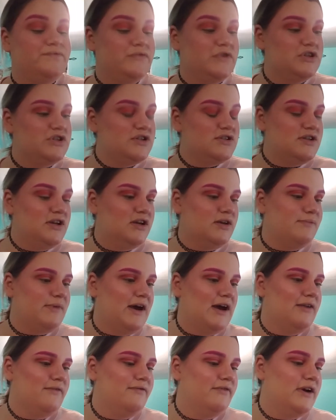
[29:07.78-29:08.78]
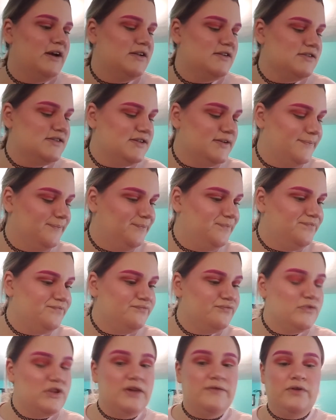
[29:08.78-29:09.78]
It's just like a bad friend.
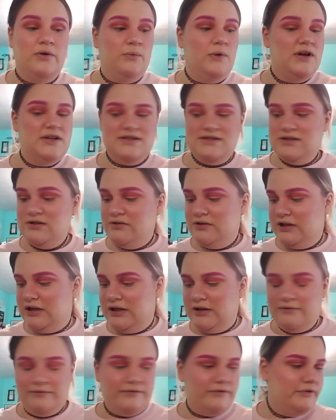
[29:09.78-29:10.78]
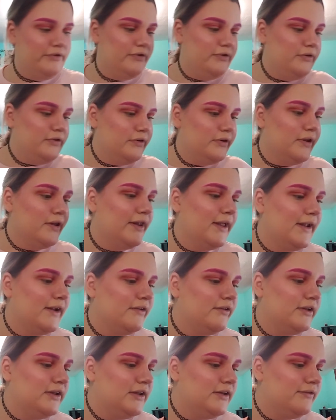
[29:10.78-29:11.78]
If it wants to leave, let
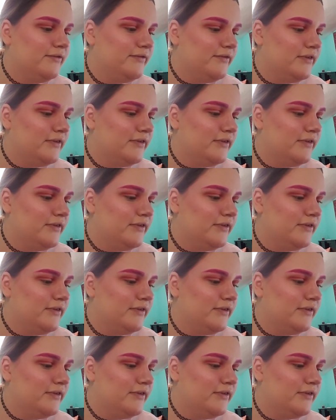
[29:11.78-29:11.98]
it leave.